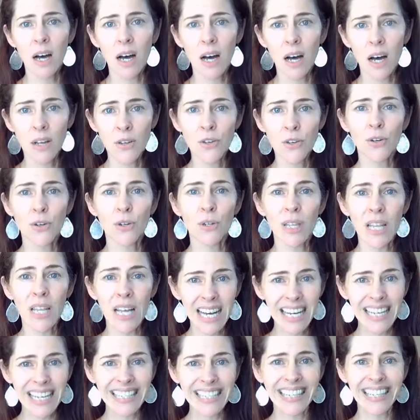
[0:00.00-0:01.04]

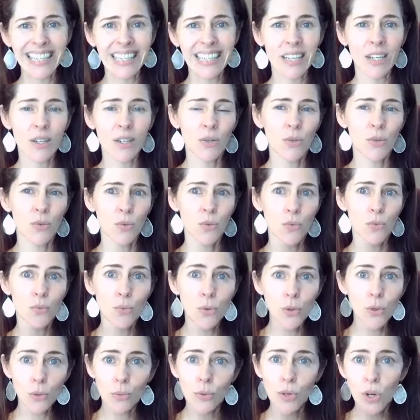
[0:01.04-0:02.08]
underlying
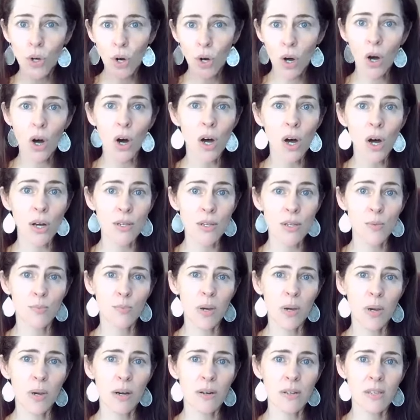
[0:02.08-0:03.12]
root cause
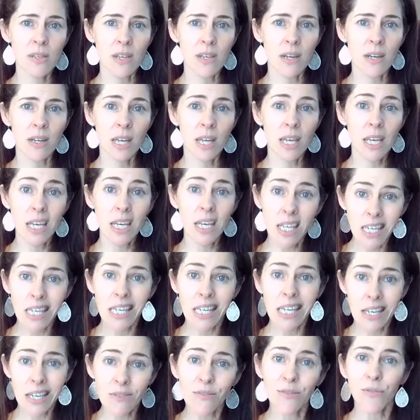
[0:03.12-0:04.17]
parasitic
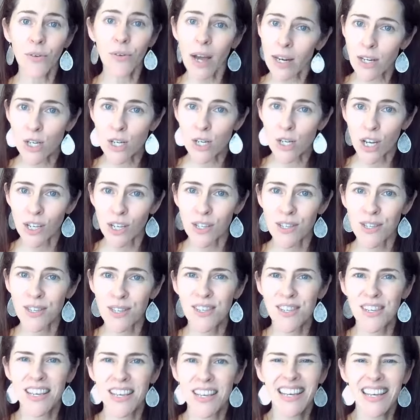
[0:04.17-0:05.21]
hidden
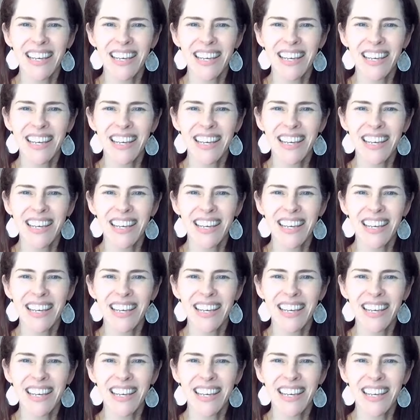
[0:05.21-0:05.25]
infections.